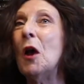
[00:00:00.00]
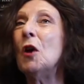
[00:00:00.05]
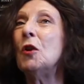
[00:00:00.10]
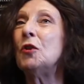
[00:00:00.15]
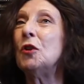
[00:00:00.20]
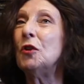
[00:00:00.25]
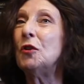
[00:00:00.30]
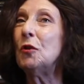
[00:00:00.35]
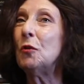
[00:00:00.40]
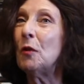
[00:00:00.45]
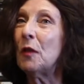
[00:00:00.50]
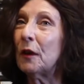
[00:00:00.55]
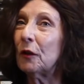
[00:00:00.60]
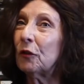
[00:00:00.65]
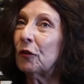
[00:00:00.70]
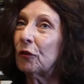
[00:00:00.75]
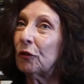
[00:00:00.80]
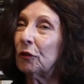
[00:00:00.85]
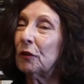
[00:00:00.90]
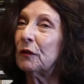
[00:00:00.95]
to do their
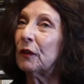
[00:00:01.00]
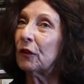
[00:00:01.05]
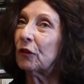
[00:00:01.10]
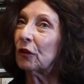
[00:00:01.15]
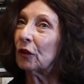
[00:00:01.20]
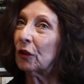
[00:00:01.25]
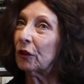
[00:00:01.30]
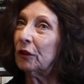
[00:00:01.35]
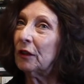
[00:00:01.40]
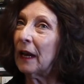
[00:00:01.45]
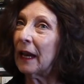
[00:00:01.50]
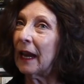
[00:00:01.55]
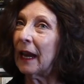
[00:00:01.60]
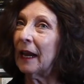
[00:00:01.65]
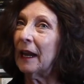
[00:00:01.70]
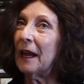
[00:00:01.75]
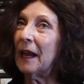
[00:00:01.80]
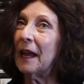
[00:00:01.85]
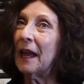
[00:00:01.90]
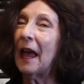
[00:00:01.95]
service
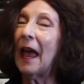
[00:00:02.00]
learning